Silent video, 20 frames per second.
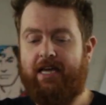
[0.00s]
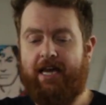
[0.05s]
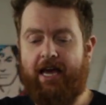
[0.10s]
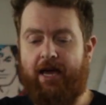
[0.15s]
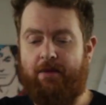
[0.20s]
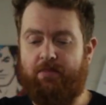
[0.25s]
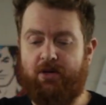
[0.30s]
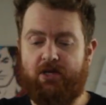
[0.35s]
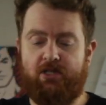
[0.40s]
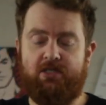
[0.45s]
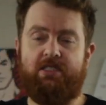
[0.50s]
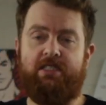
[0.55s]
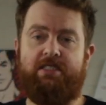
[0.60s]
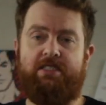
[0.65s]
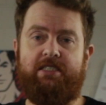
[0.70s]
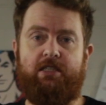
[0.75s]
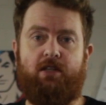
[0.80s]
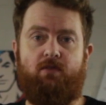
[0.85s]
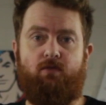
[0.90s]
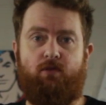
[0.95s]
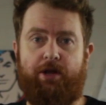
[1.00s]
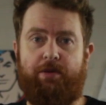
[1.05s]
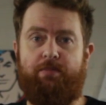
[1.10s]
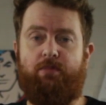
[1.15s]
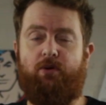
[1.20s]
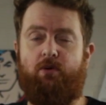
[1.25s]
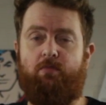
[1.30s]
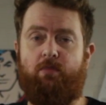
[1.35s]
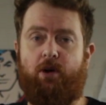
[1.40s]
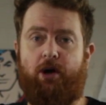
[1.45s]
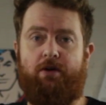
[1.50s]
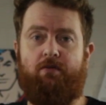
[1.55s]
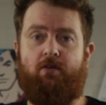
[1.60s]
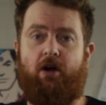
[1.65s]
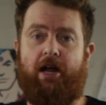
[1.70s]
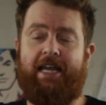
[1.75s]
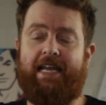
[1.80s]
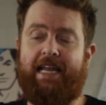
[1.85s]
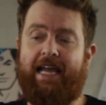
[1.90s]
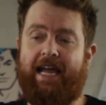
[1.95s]
And because it's in the reboot mode
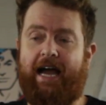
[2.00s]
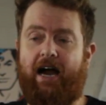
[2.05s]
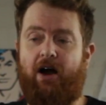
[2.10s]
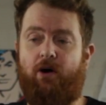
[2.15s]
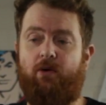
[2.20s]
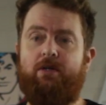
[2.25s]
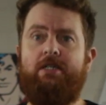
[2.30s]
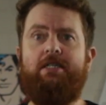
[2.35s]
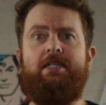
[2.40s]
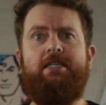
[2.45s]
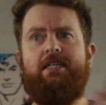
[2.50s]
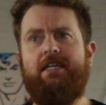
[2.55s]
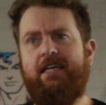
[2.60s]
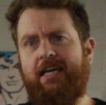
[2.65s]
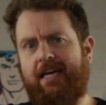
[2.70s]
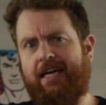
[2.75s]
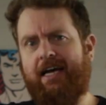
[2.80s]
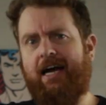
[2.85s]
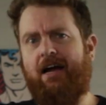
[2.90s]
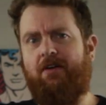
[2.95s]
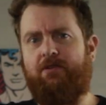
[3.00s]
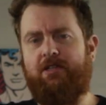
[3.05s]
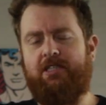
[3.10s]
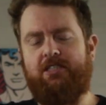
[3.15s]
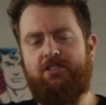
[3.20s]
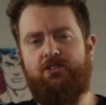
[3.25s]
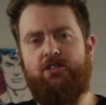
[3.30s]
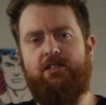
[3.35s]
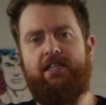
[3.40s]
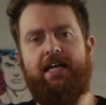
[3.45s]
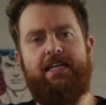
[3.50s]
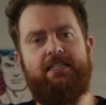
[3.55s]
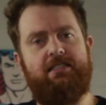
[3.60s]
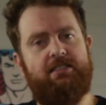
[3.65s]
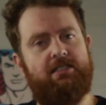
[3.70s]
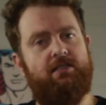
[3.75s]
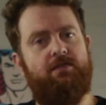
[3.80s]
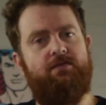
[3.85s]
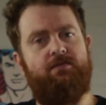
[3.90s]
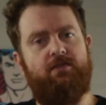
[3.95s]
right now, it can't really do that
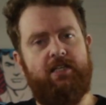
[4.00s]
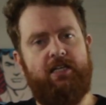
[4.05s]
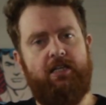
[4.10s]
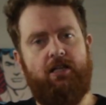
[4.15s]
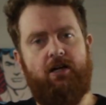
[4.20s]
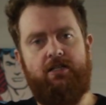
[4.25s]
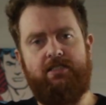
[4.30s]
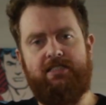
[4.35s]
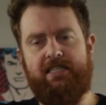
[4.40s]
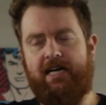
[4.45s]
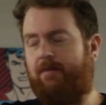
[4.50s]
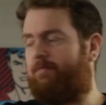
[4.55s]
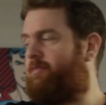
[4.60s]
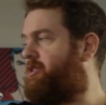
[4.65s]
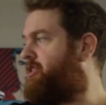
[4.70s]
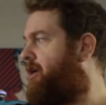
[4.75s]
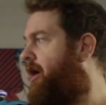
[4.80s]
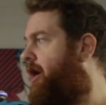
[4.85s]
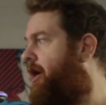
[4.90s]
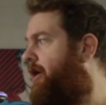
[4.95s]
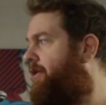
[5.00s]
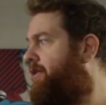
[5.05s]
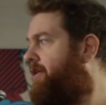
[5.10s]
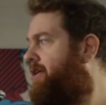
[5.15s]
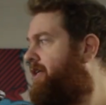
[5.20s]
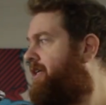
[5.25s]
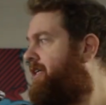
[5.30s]
until it fully loads up. So